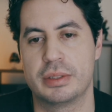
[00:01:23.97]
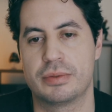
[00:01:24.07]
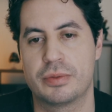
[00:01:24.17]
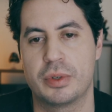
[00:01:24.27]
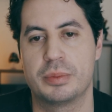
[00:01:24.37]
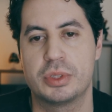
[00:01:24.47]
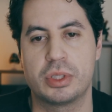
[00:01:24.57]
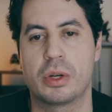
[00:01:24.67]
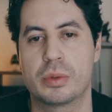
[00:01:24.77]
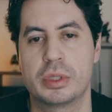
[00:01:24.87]
from
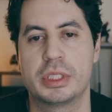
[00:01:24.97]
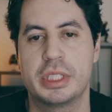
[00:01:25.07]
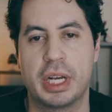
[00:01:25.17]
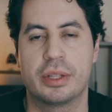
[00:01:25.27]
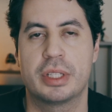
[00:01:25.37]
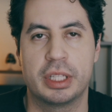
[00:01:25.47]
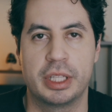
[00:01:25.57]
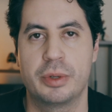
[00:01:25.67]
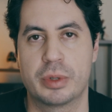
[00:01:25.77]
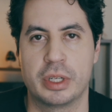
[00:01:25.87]
Star Wars now that
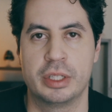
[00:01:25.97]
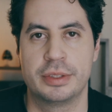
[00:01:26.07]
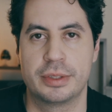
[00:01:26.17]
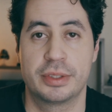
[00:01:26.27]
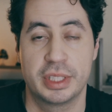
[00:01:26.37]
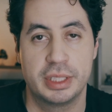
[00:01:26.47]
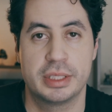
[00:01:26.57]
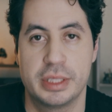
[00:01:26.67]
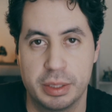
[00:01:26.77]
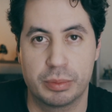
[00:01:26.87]
they were under the
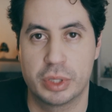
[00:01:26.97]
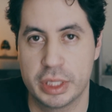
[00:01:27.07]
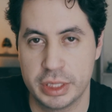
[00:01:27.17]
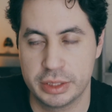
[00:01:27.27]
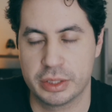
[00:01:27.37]
Disney umbrella,